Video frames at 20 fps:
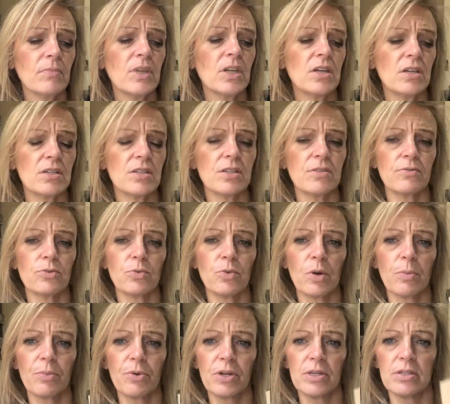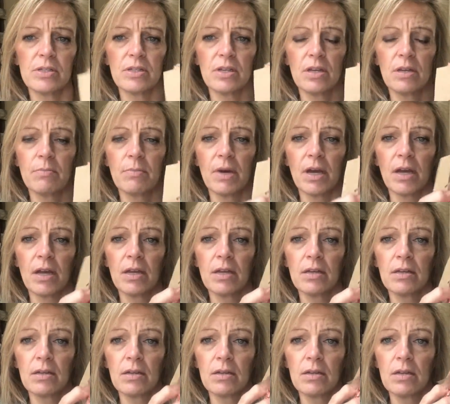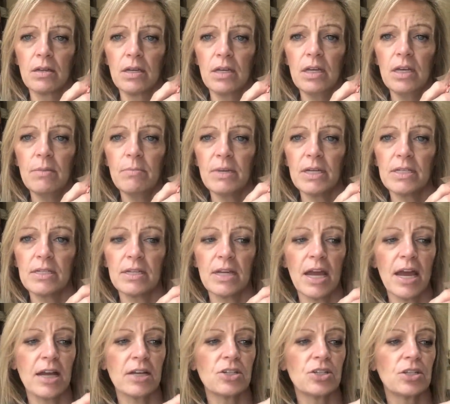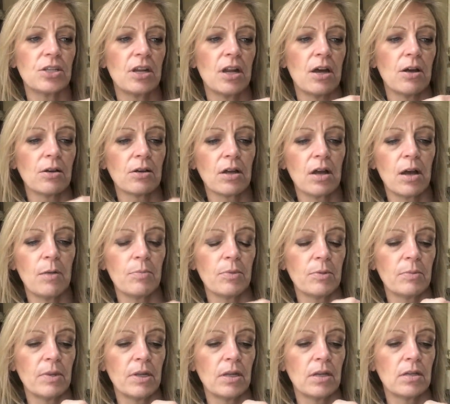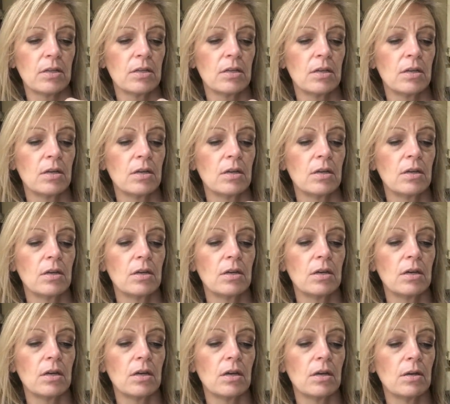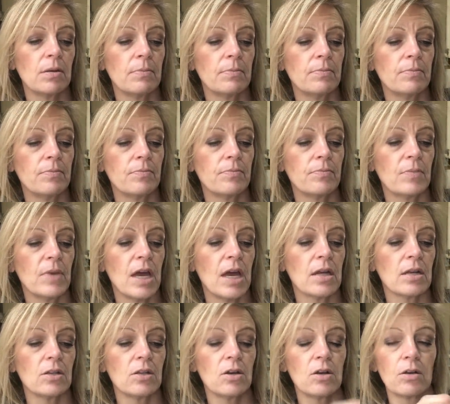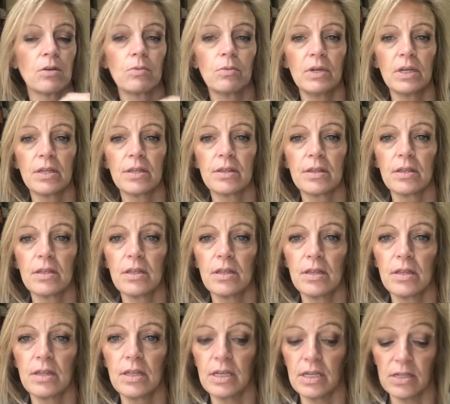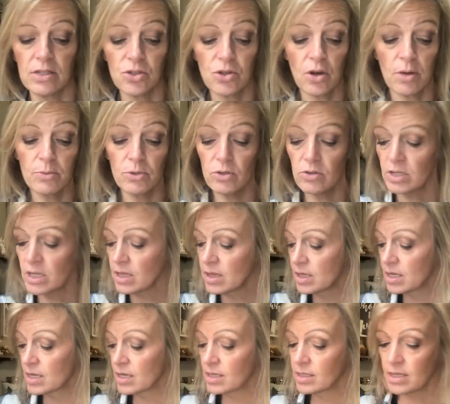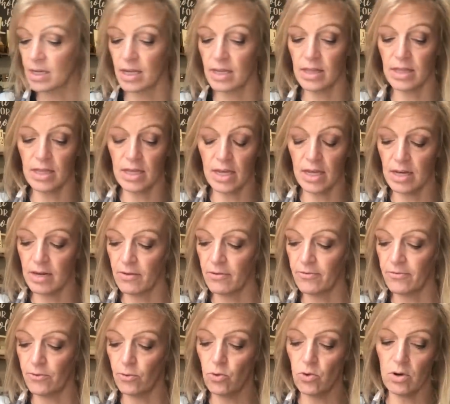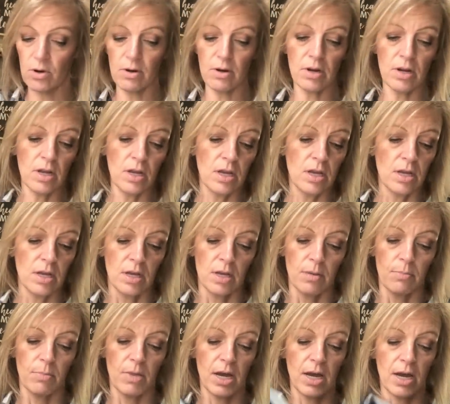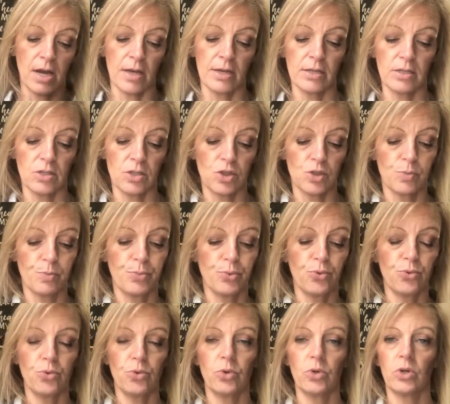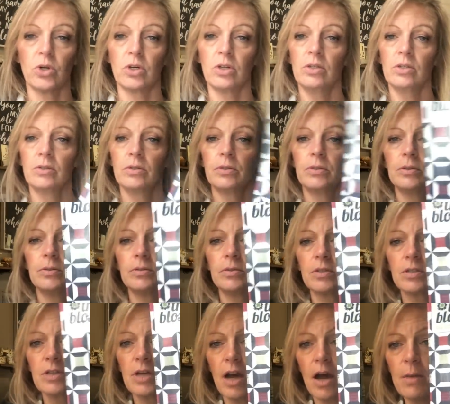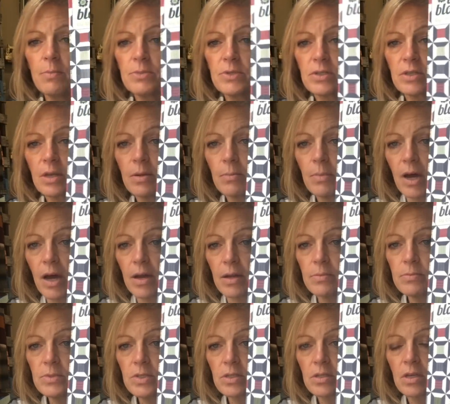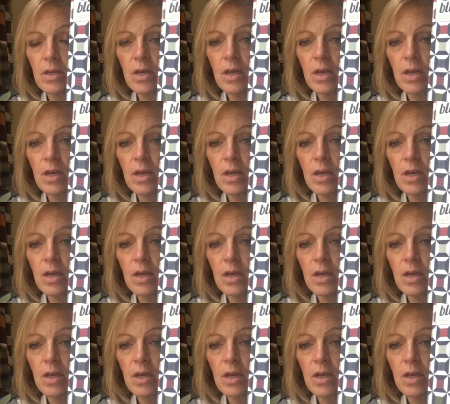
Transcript: uh, Civil War prints in my, in my stash that I'll complement um, add along with these. So I'm using these and then for my spool tops and bottoms,